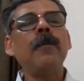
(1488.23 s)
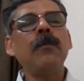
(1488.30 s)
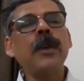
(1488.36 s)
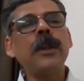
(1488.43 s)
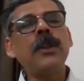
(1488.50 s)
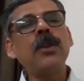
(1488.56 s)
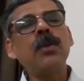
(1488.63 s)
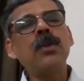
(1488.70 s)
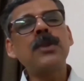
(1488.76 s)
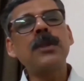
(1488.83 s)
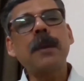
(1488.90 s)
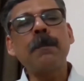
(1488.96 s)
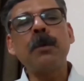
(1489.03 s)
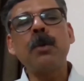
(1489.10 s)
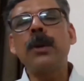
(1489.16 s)
with your
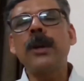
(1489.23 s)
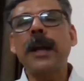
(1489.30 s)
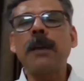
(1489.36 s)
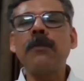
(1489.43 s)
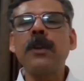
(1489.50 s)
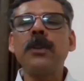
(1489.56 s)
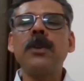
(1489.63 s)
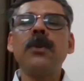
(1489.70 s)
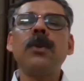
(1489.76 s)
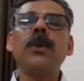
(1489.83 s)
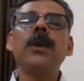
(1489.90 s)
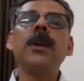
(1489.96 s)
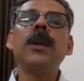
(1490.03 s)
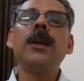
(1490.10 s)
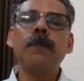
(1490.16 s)
support and with
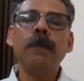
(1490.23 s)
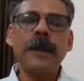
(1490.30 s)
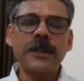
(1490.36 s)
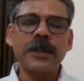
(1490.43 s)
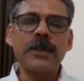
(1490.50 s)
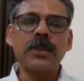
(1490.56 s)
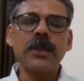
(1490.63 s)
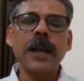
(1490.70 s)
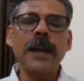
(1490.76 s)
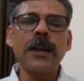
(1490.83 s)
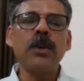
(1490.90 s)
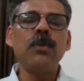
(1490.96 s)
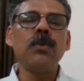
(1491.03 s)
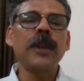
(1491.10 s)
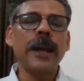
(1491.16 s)
your blessings. Thank
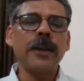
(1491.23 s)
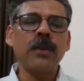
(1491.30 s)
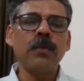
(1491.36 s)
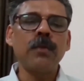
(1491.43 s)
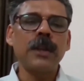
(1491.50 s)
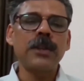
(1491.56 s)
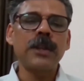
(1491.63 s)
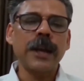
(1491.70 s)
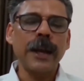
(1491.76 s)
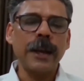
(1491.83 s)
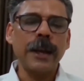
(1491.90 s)
you. Thank you once again.